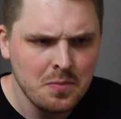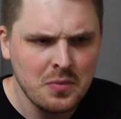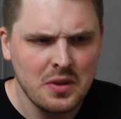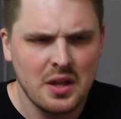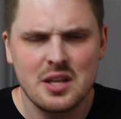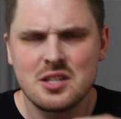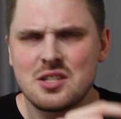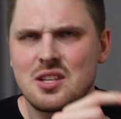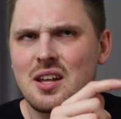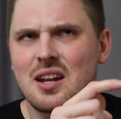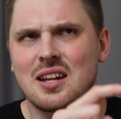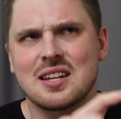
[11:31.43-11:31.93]

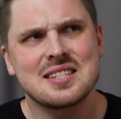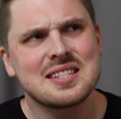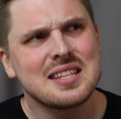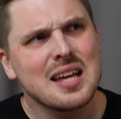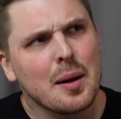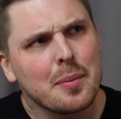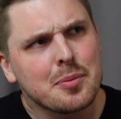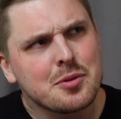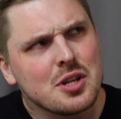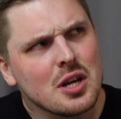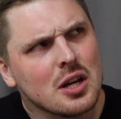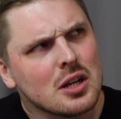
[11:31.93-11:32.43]
is it a
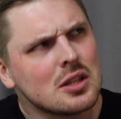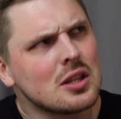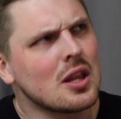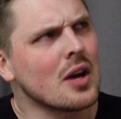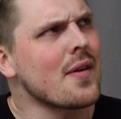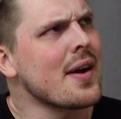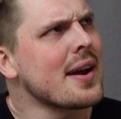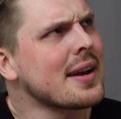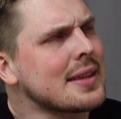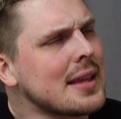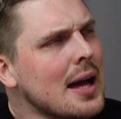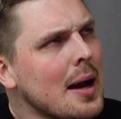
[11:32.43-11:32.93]
subject,
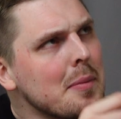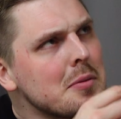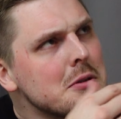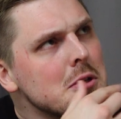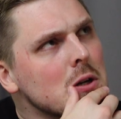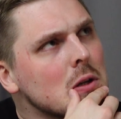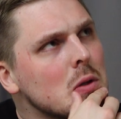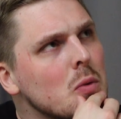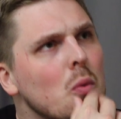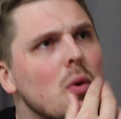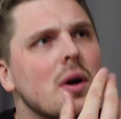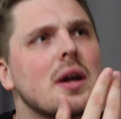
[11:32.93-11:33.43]
direct
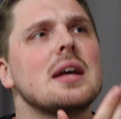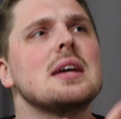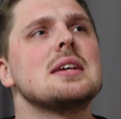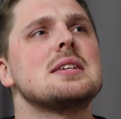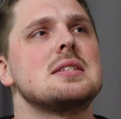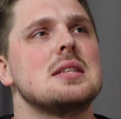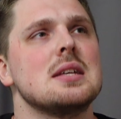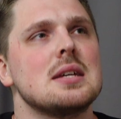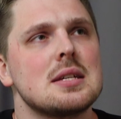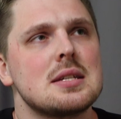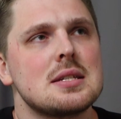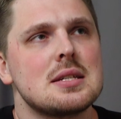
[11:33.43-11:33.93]
object, what is
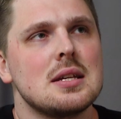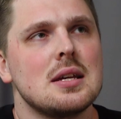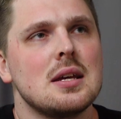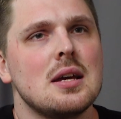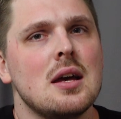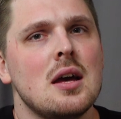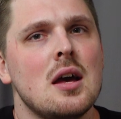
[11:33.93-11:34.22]
this?